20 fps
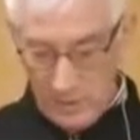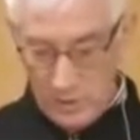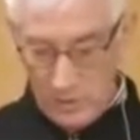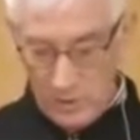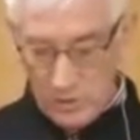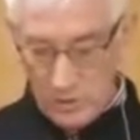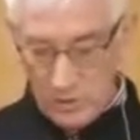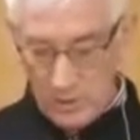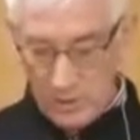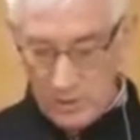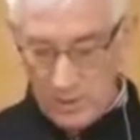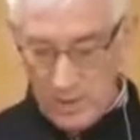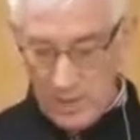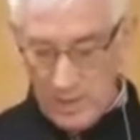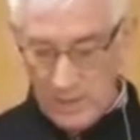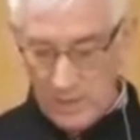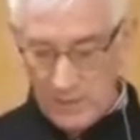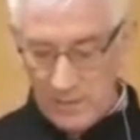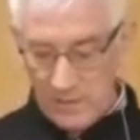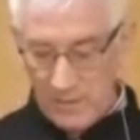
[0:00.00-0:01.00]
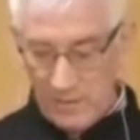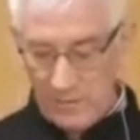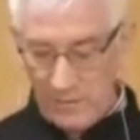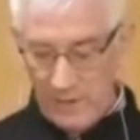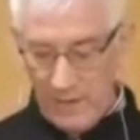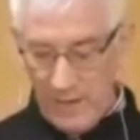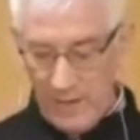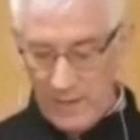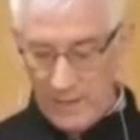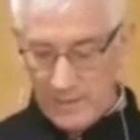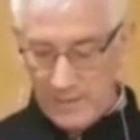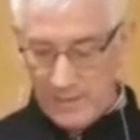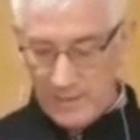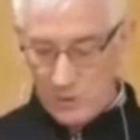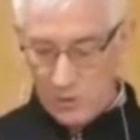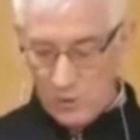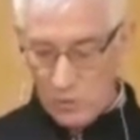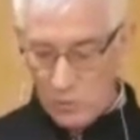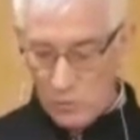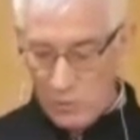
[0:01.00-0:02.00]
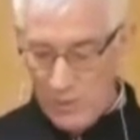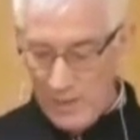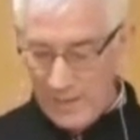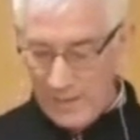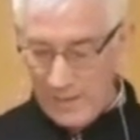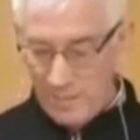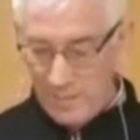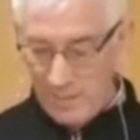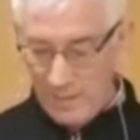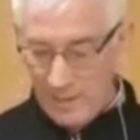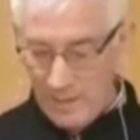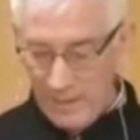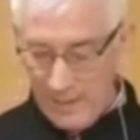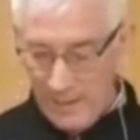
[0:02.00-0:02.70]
whose decisive phase has already been